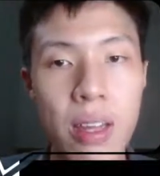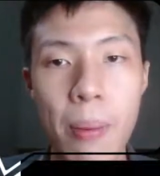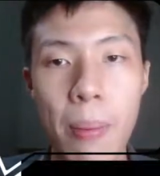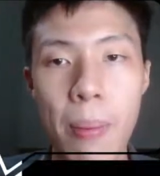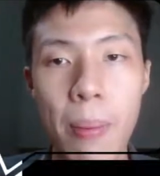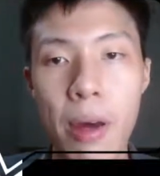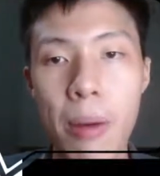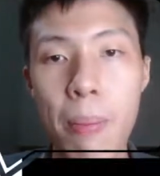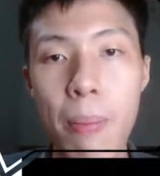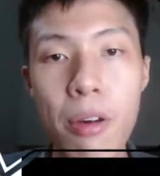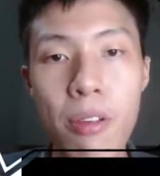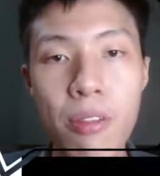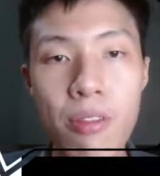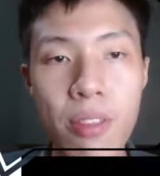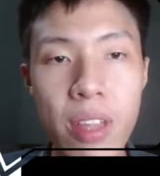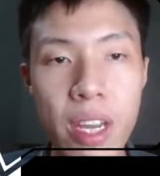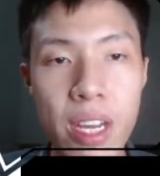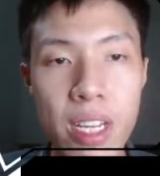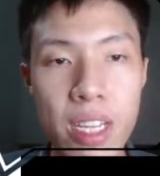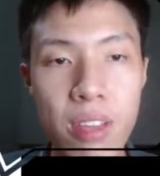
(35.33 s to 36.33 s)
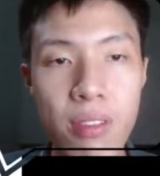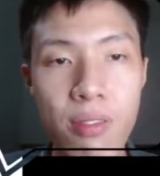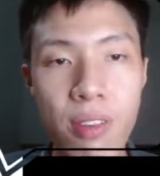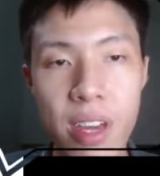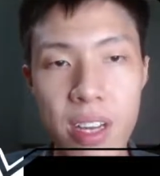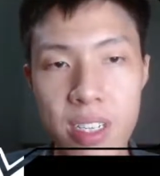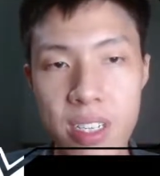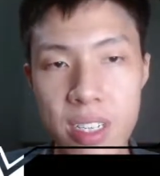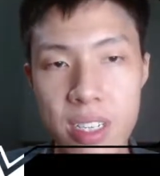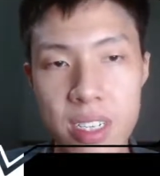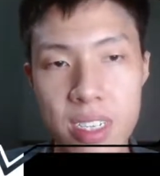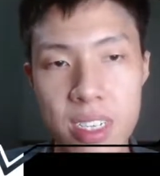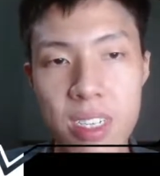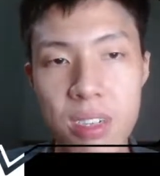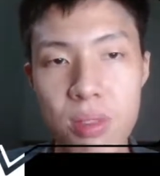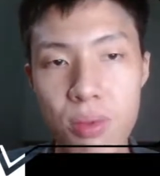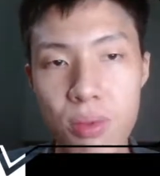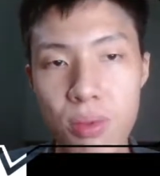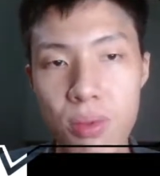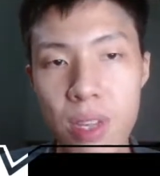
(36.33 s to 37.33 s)
above negative x-axis
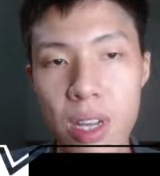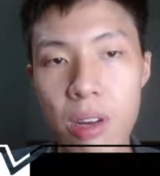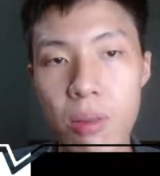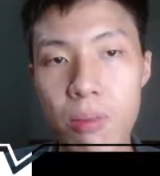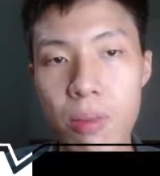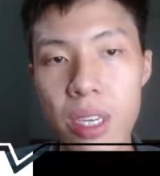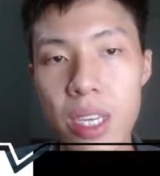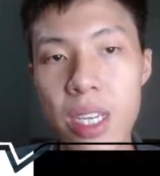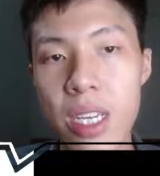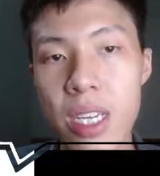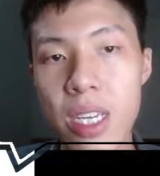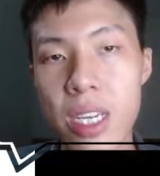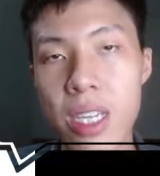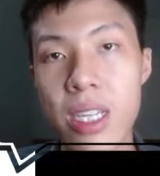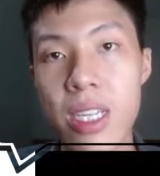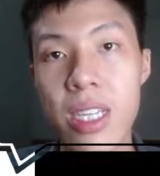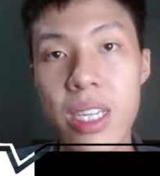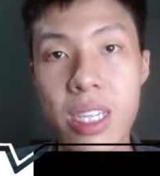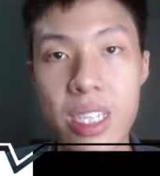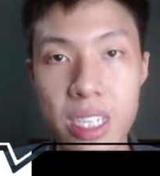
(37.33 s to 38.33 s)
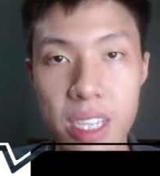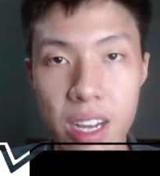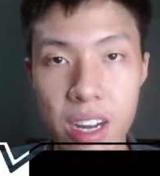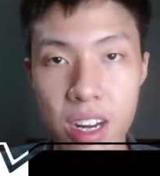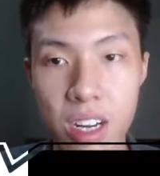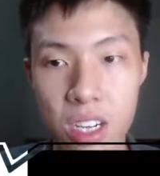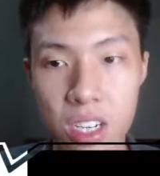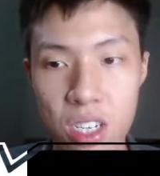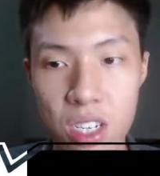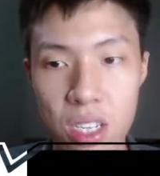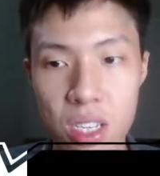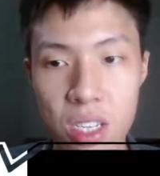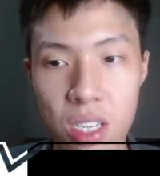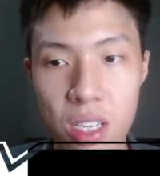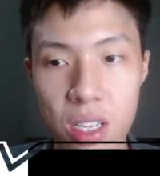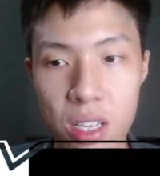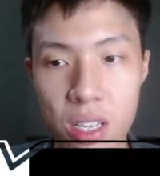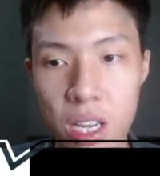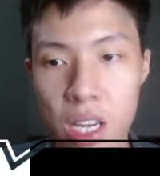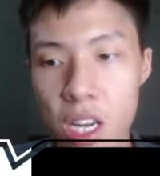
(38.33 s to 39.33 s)
will now be in this direction.
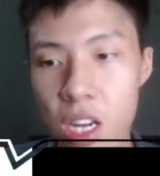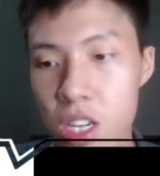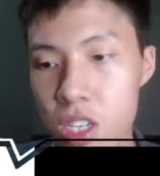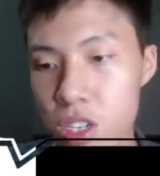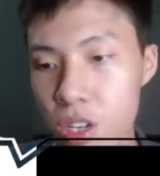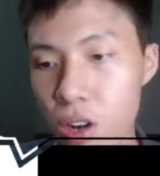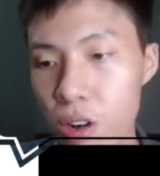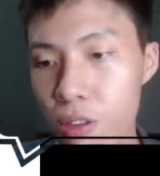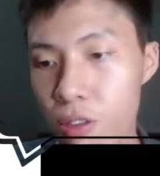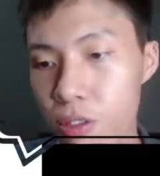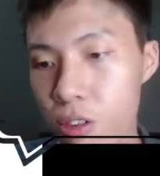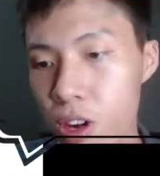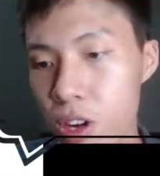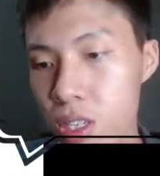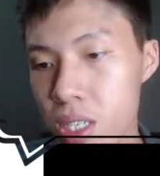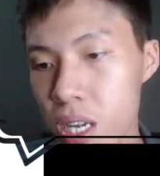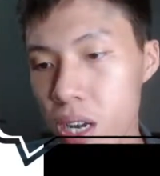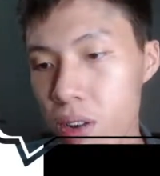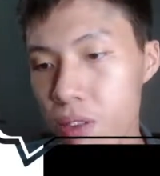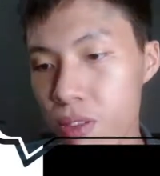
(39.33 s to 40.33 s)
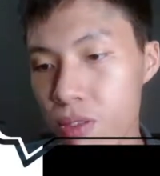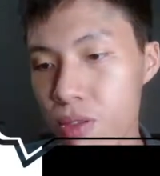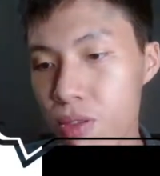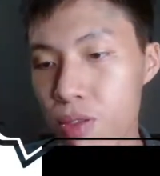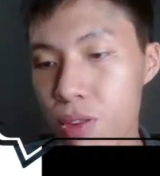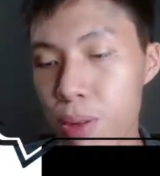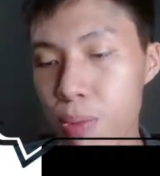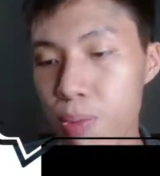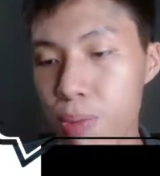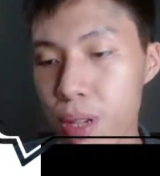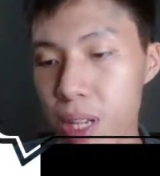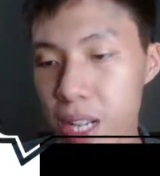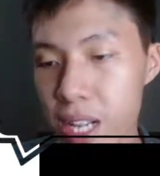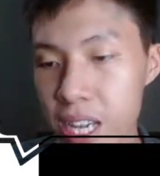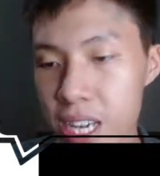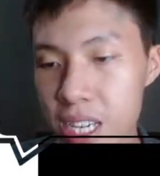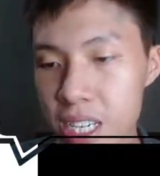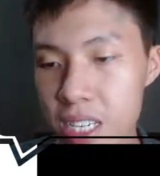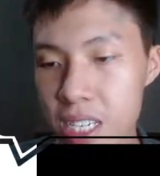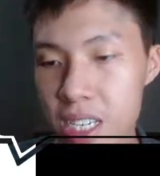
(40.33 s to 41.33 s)
So of course I have to
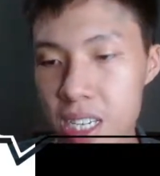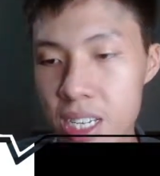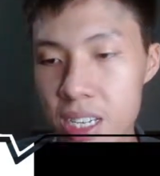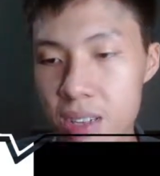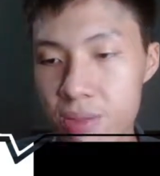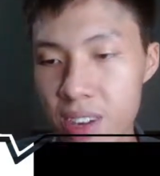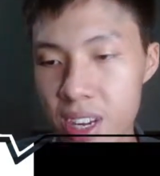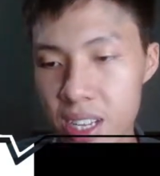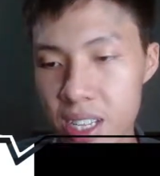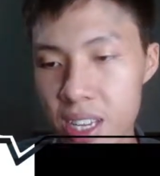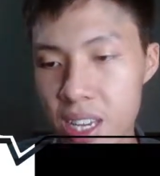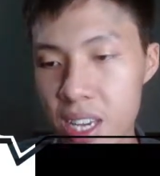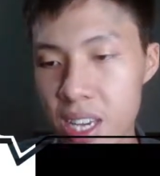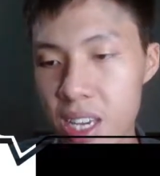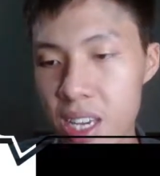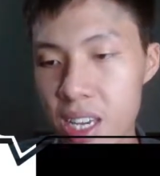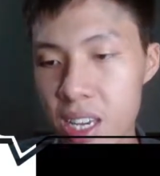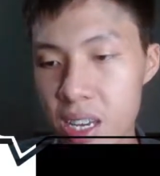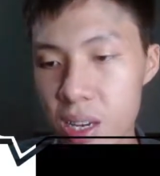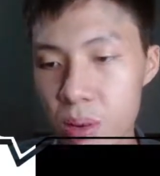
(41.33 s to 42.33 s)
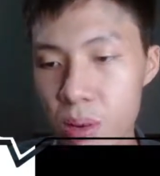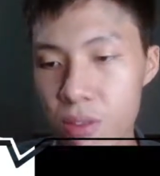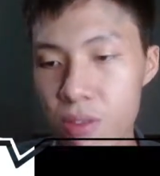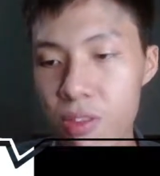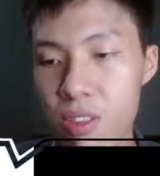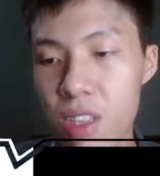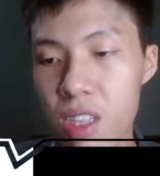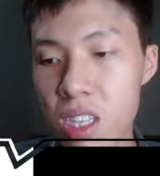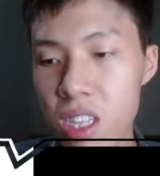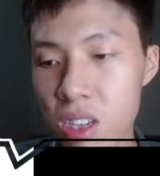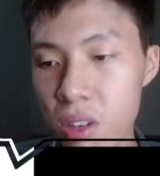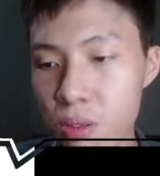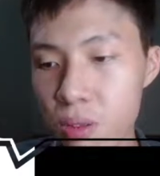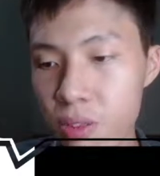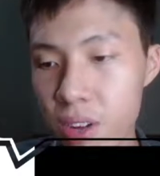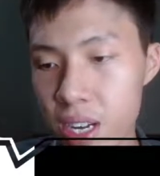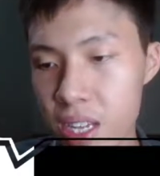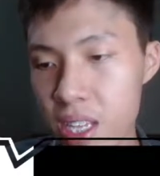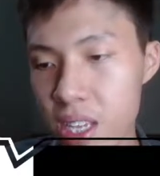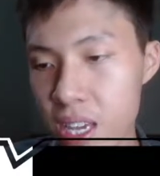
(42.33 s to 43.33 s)
replace this vector A here with a new
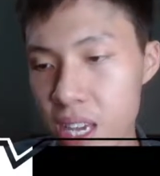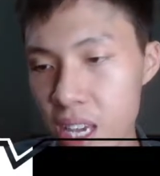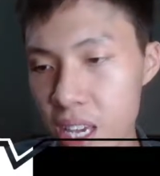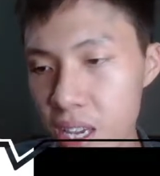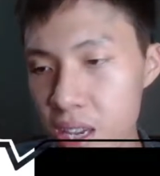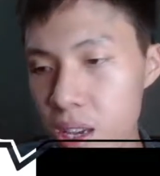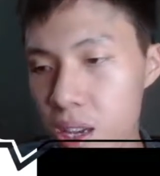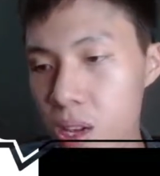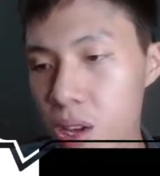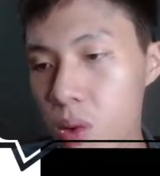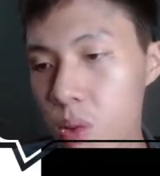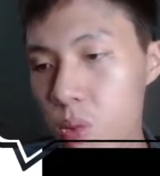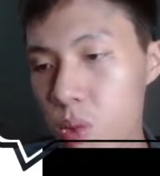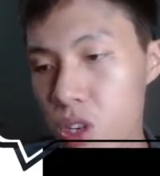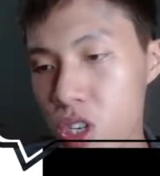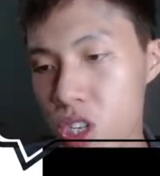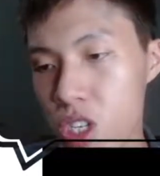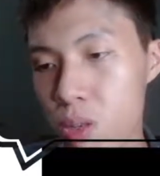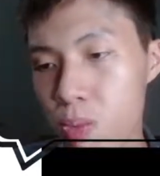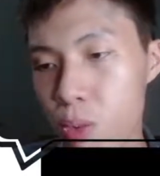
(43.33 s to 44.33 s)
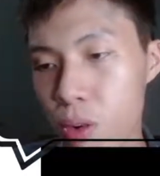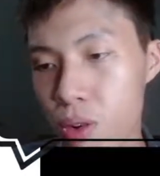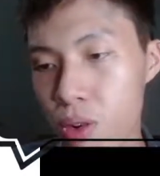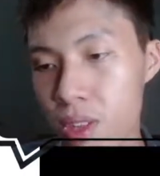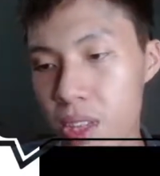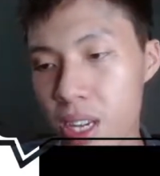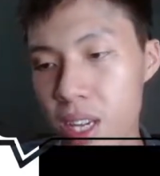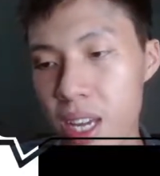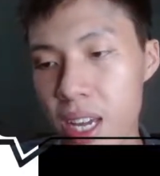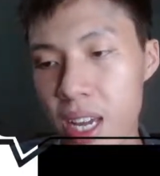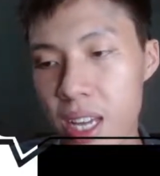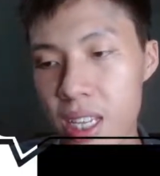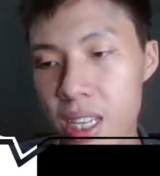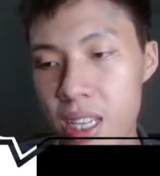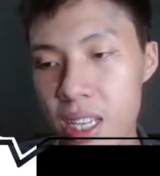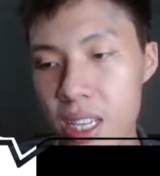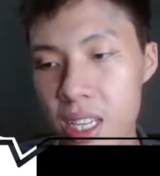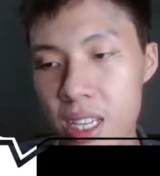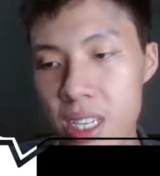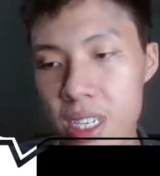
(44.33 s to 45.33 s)
vector A which is pointing at
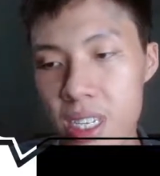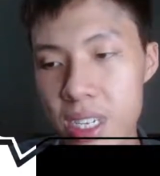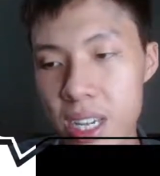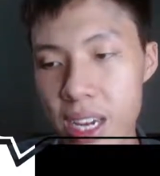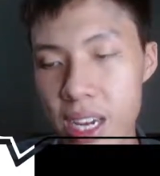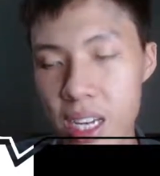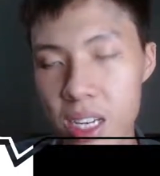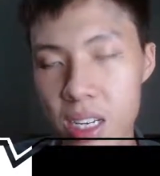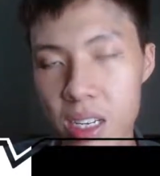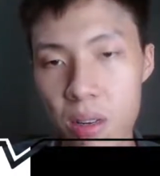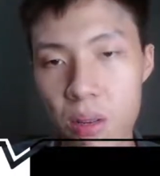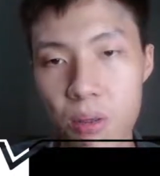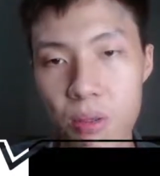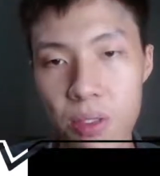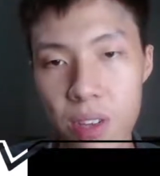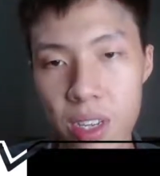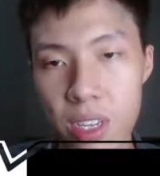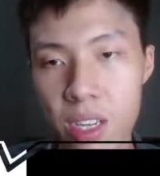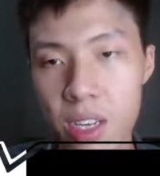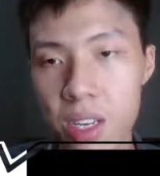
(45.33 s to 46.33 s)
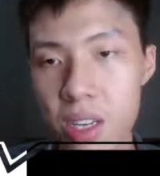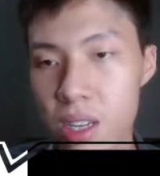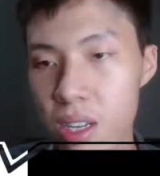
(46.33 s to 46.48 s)
this angle over here.